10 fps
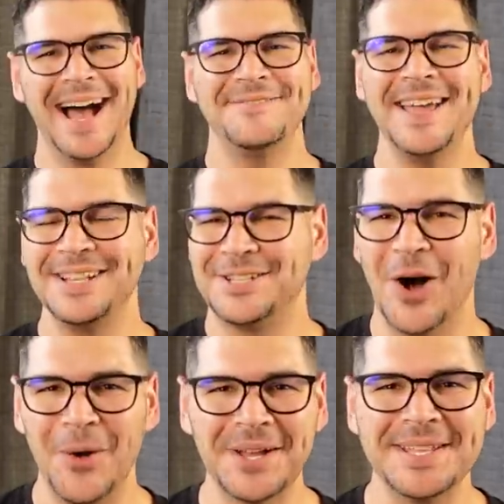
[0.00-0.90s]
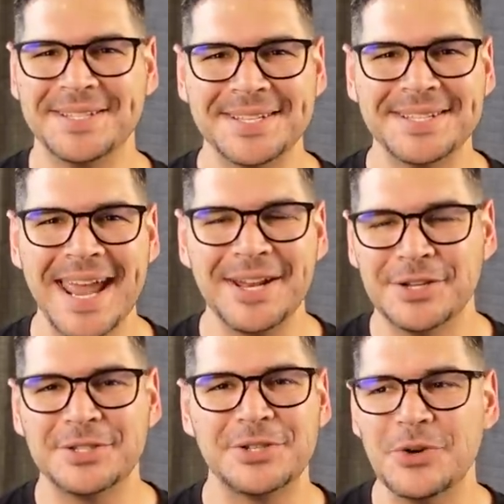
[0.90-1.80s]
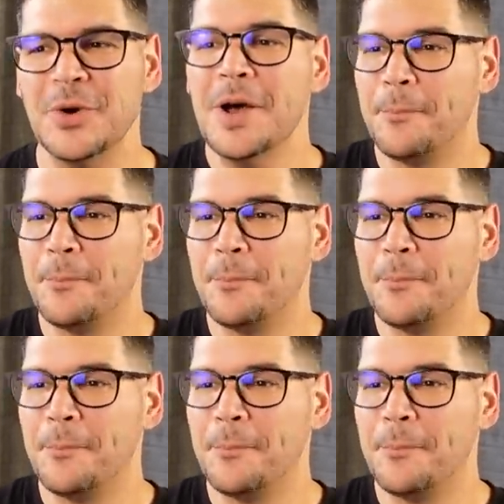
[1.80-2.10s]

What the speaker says: I mean, Tolkien's estate could sue